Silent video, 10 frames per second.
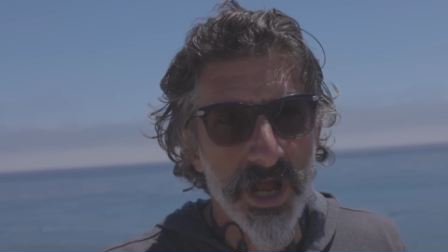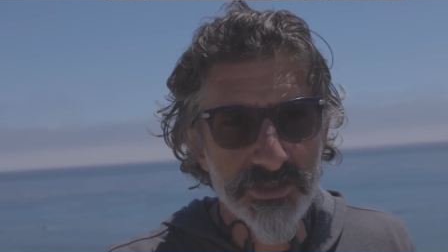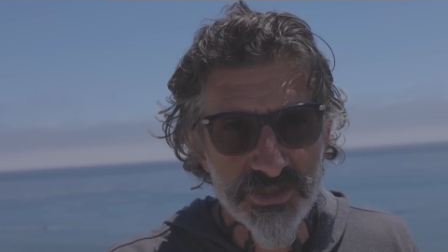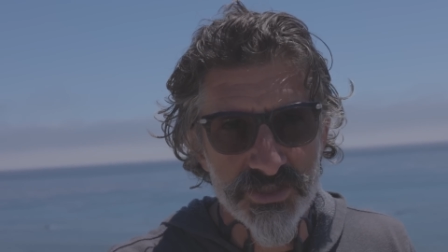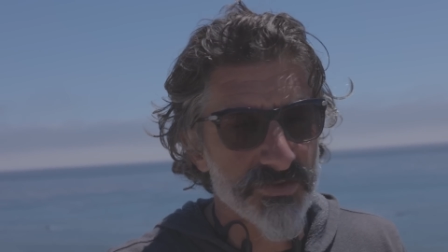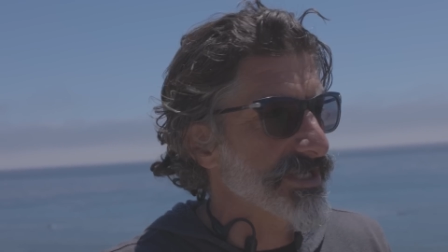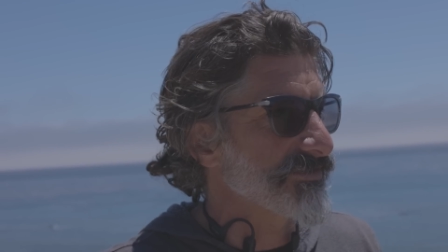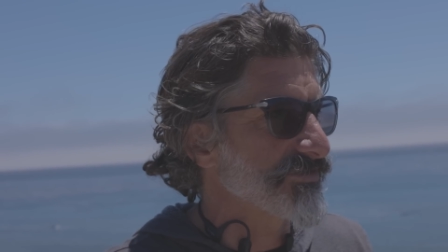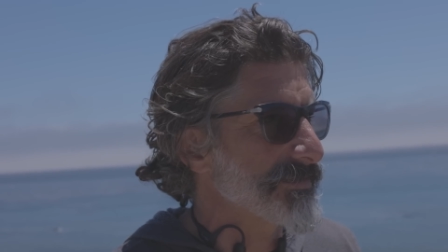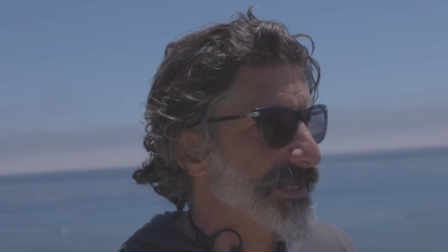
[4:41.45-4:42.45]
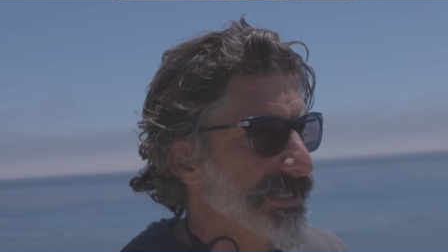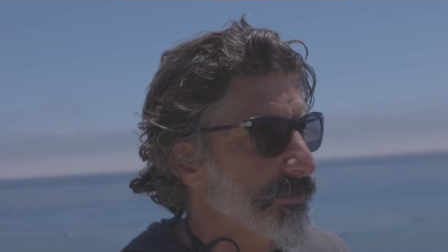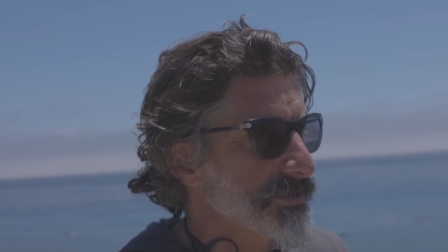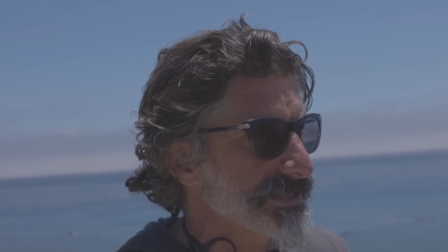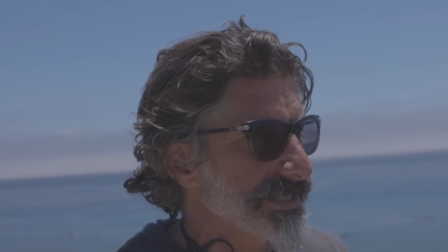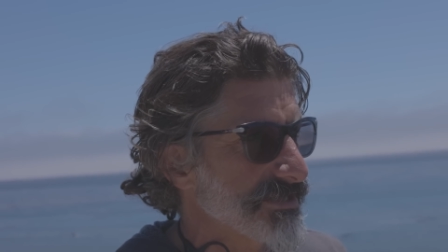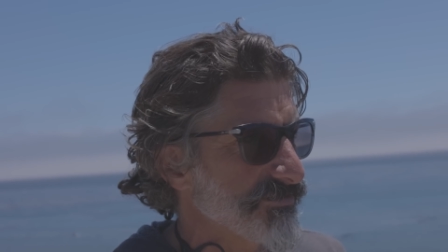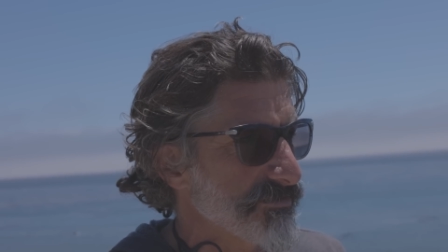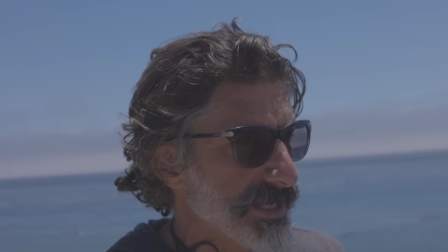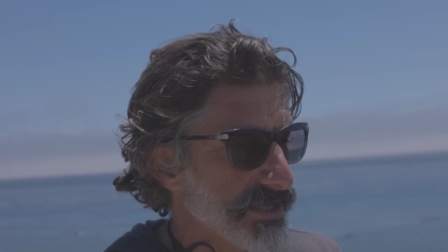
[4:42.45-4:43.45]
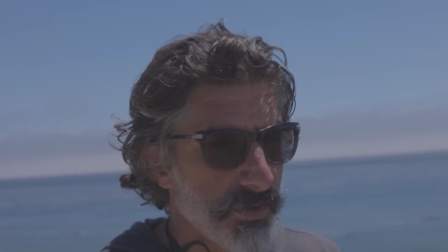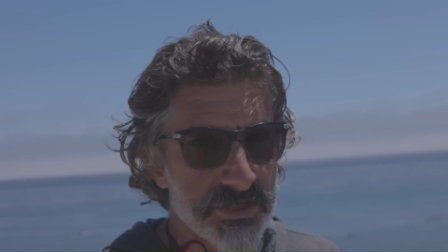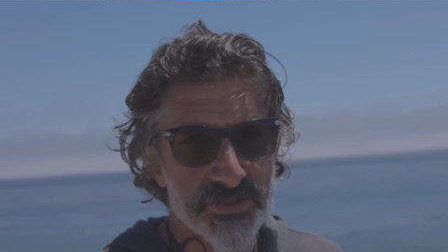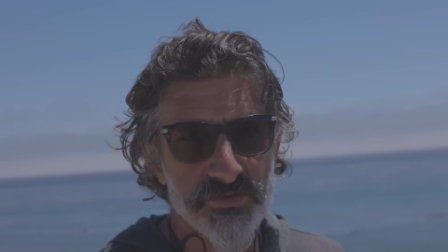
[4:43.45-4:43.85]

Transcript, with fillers: watching you to get feedback. And I wasn't getting the feedback I wanted.